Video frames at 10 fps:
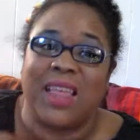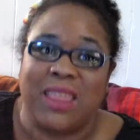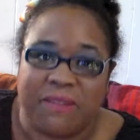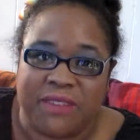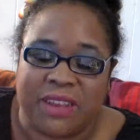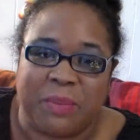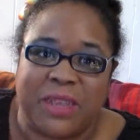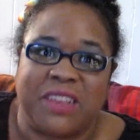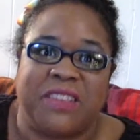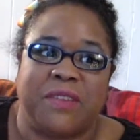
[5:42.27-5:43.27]
I loved it
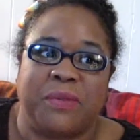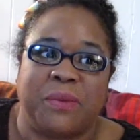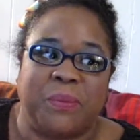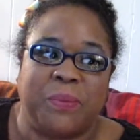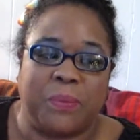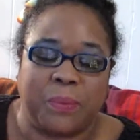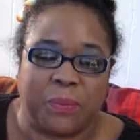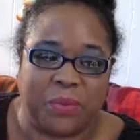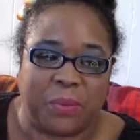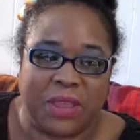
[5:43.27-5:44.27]
because of
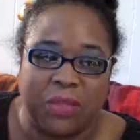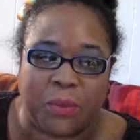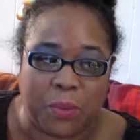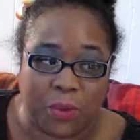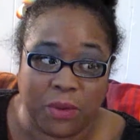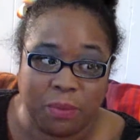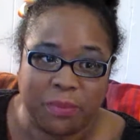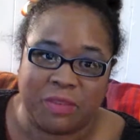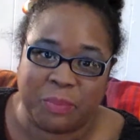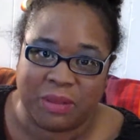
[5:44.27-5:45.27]
the way the world
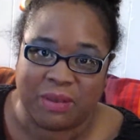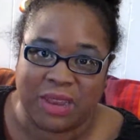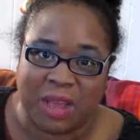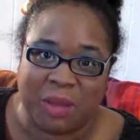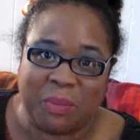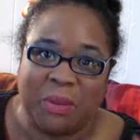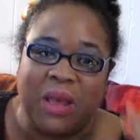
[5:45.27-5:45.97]
was built up.